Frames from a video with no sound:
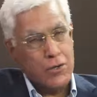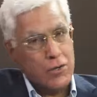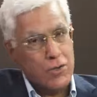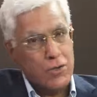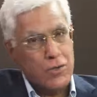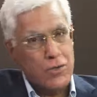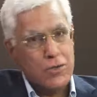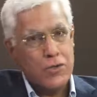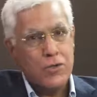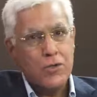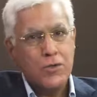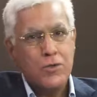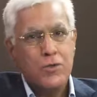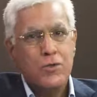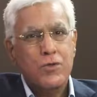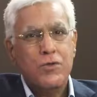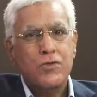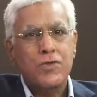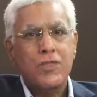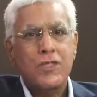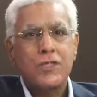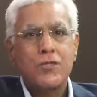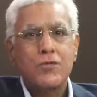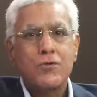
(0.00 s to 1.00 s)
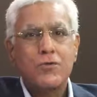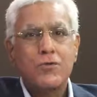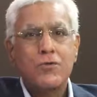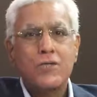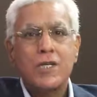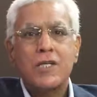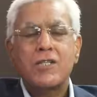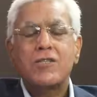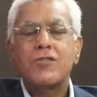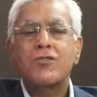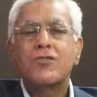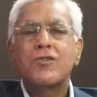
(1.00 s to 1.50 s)
Those are two of the issues
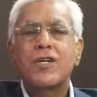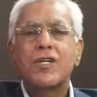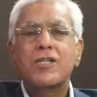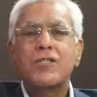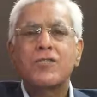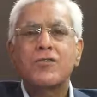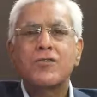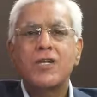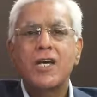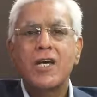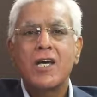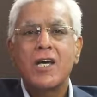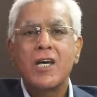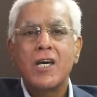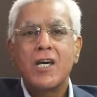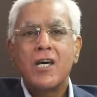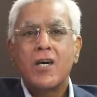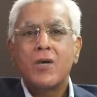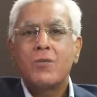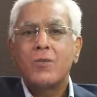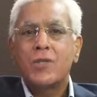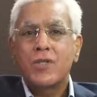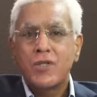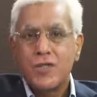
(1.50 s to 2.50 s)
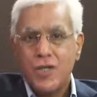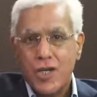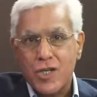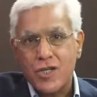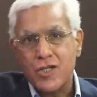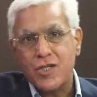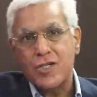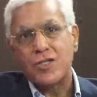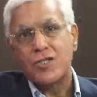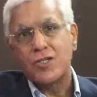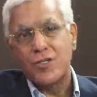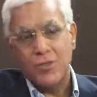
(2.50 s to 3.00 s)
I shall raise today with
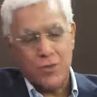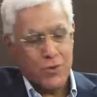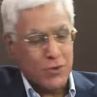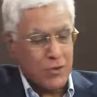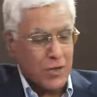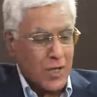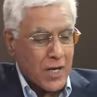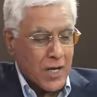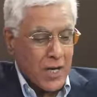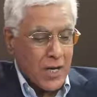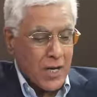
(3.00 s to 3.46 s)
Shashi Tharoor.